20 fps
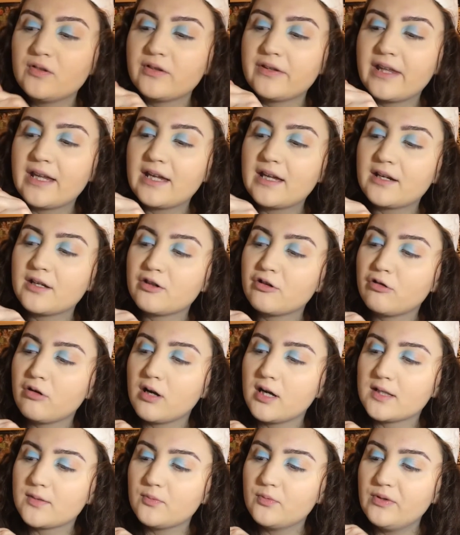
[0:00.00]
like a
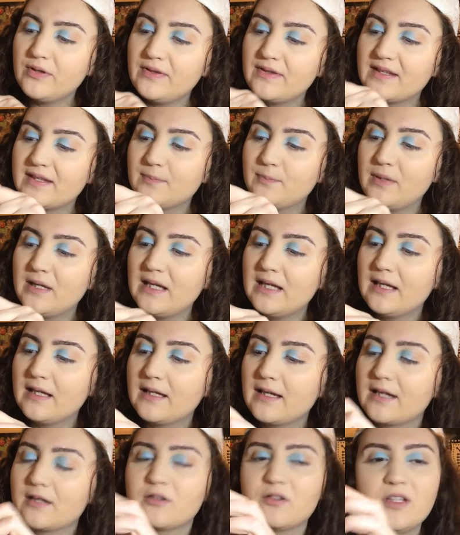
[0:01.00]
cross between this pink.
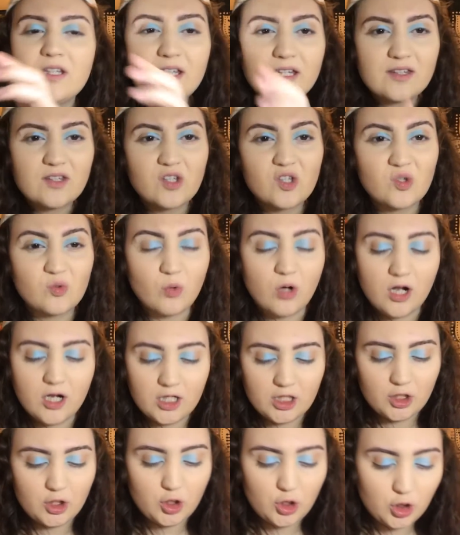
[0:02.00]
Actually, let's
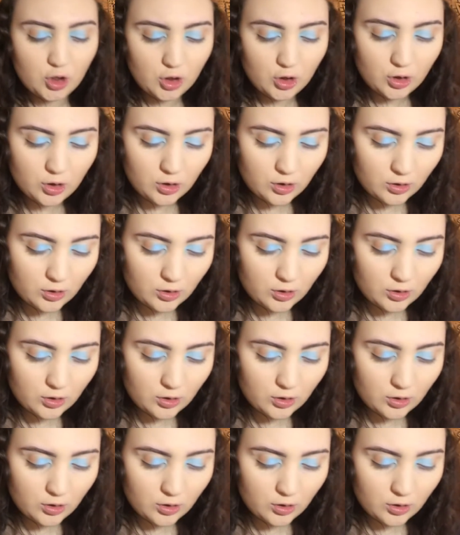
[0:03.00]
swatch.